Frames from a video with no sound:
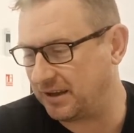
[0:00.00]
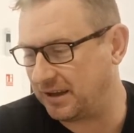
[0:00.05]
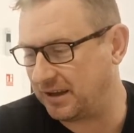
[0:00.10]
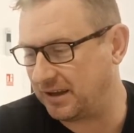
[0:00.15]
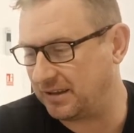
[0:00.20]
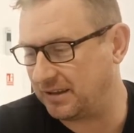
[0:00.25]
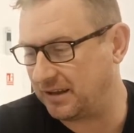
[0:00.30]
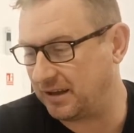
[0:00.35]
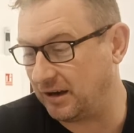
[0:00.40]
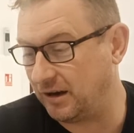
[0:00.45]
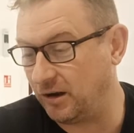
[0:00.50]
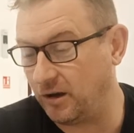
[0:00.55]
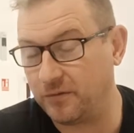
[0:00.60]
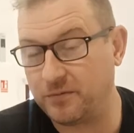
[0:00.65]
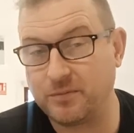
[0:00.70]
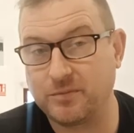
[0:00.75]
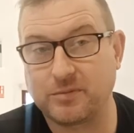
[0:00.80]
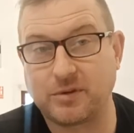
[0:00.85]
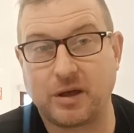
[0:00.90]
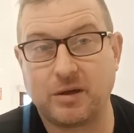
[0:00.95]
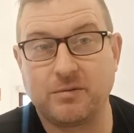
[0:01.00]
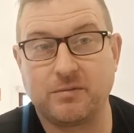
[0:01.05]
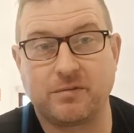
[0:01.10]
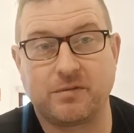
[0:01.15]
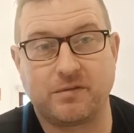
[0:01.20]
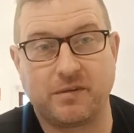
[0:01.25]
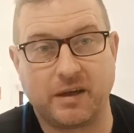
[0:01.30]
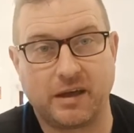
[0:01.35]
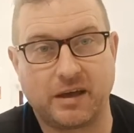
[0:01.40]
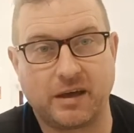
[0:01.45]
a lot of them don't
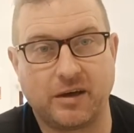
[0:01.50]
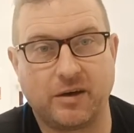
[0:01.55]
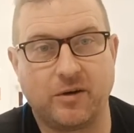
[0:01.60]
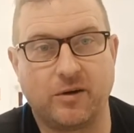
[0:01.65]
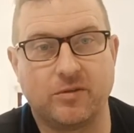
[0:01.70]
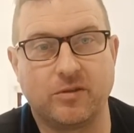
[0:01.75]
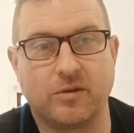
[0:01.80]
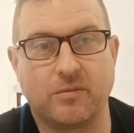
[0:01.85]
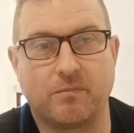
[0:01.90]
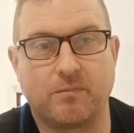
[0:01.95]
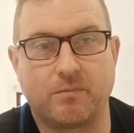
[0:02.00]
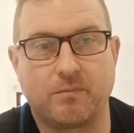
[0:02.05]
figure on the